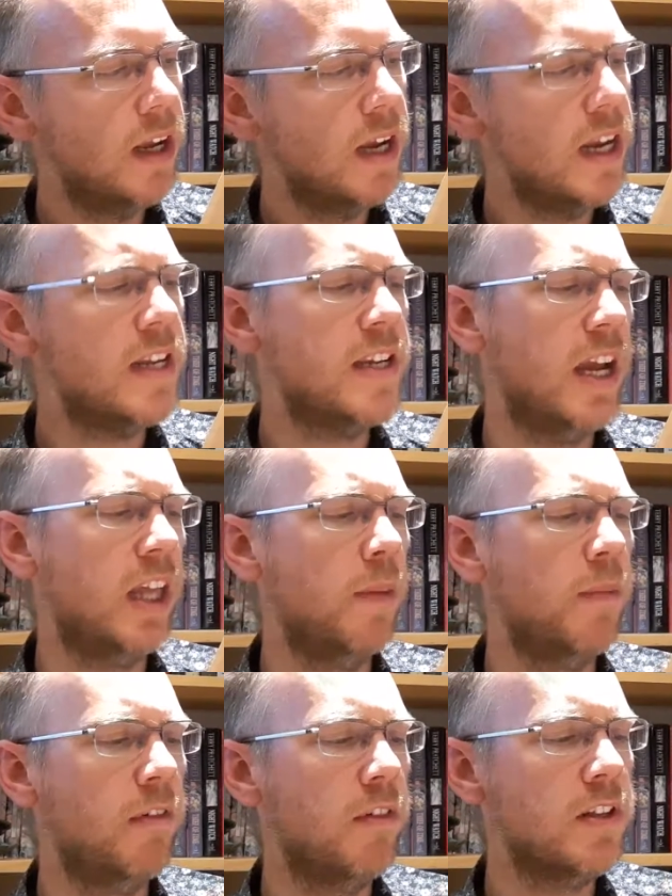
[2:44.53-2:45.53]
He'd taken them
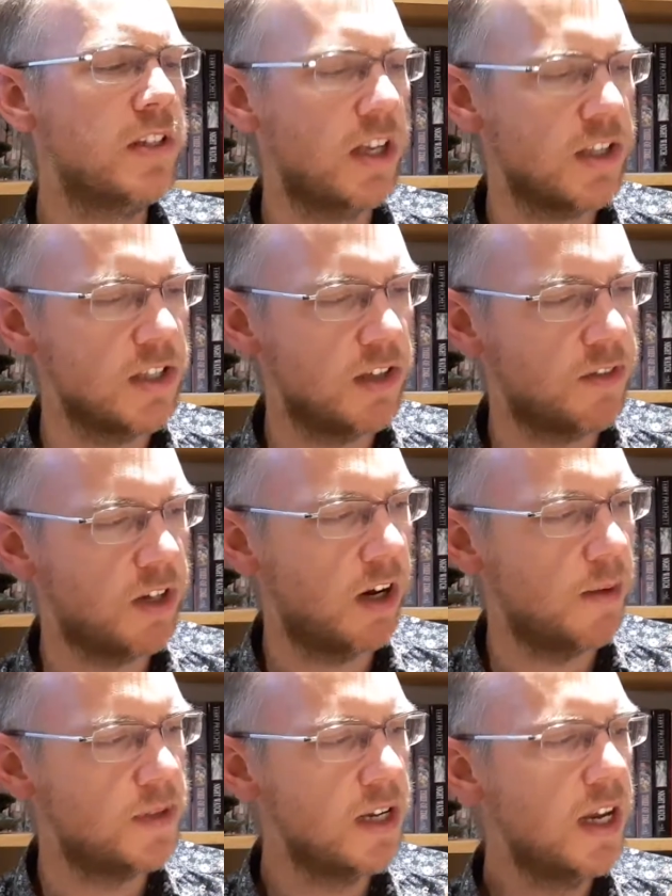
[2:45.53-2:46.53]
through this dozens of
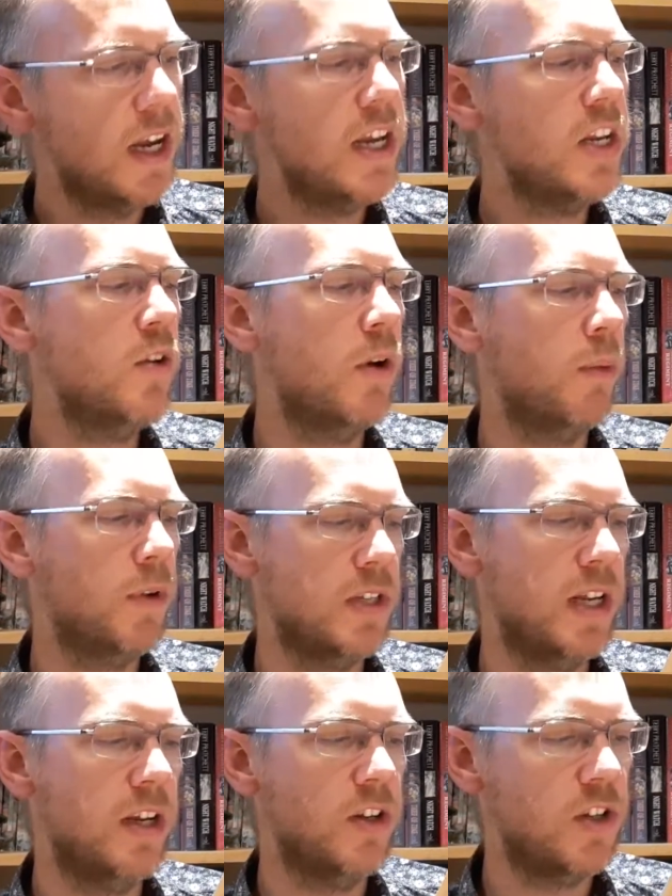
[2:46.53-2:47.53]
times. He knew it wasn't
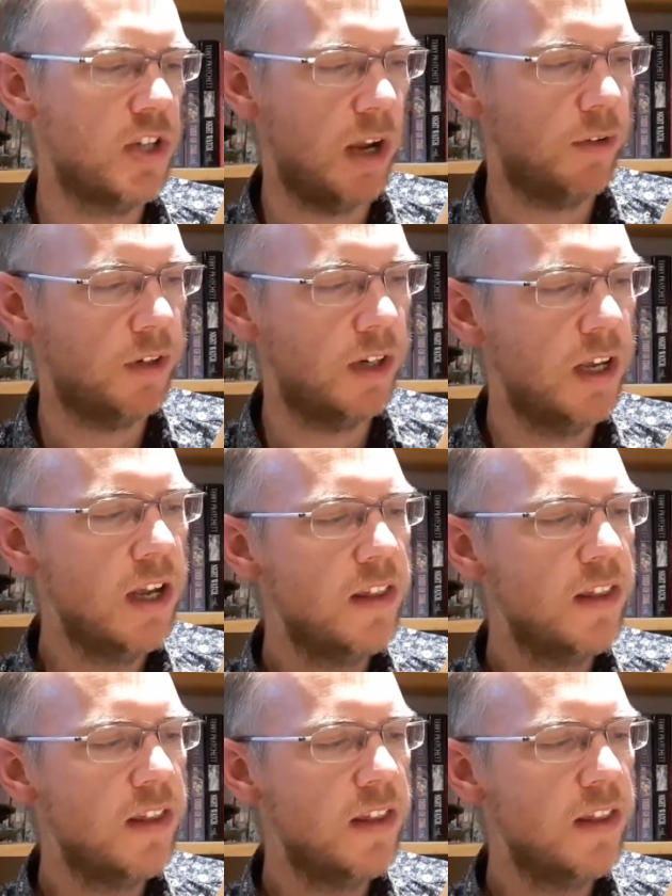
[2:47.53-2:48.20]
any good shouting.